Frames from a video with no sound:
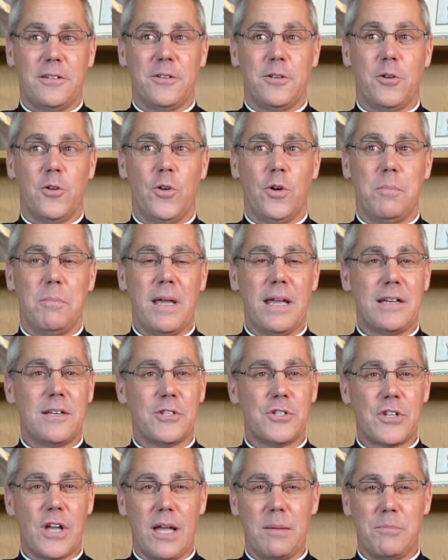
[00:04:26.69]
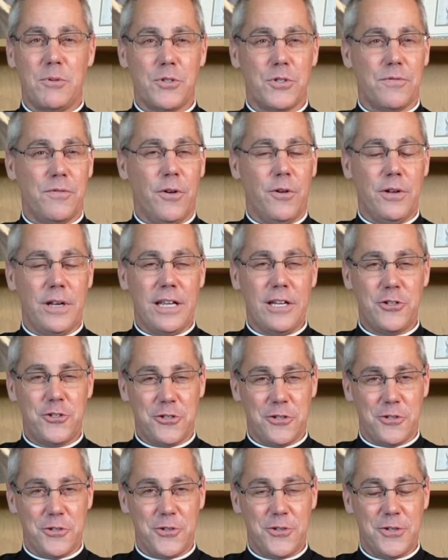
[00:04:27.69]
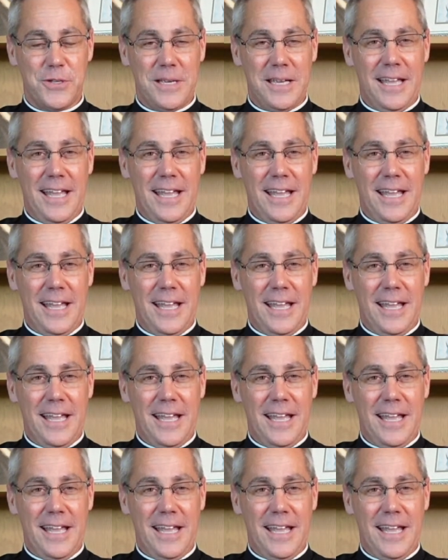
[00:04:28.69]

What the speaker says: To go and make disciples of all nations.